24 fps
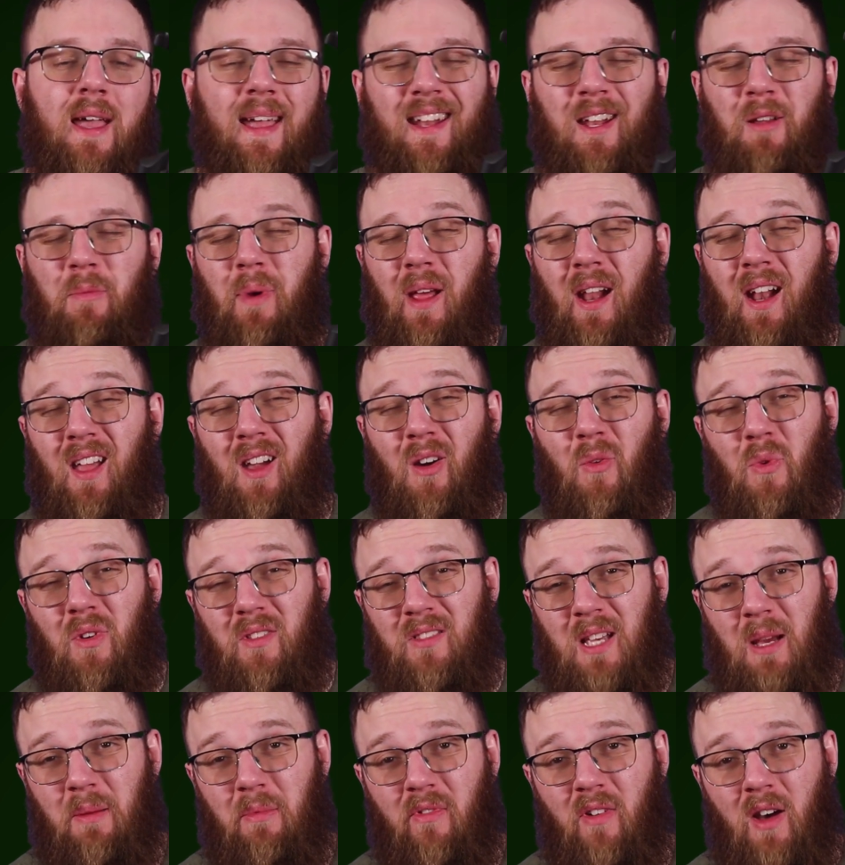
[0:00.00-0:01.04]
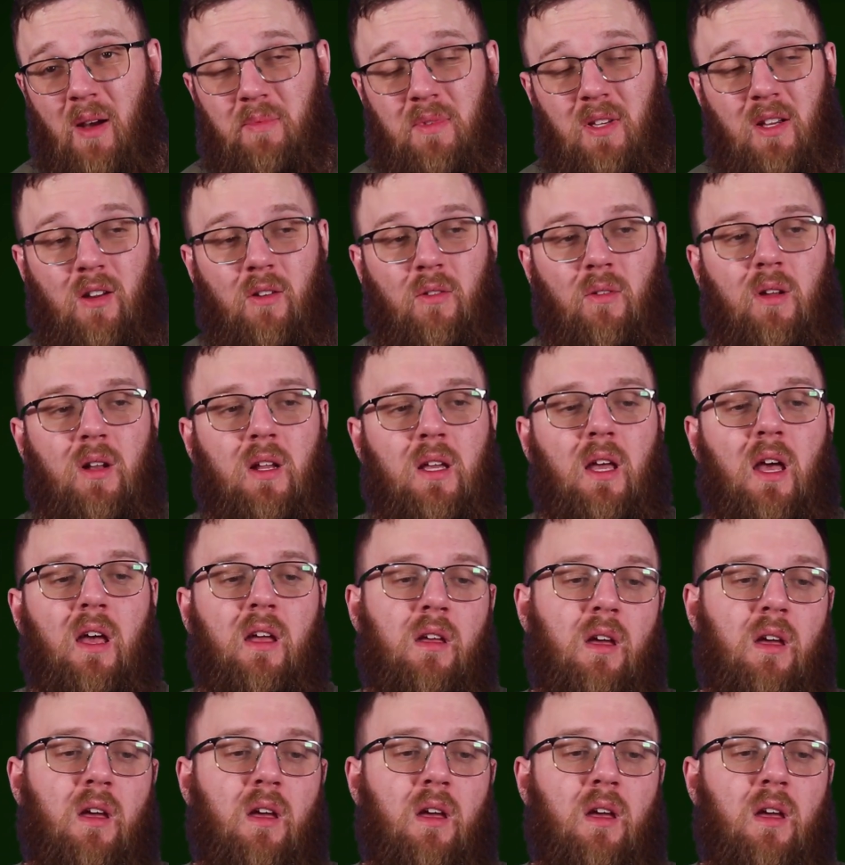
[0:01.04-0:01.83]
and depending on what type of optic you're running,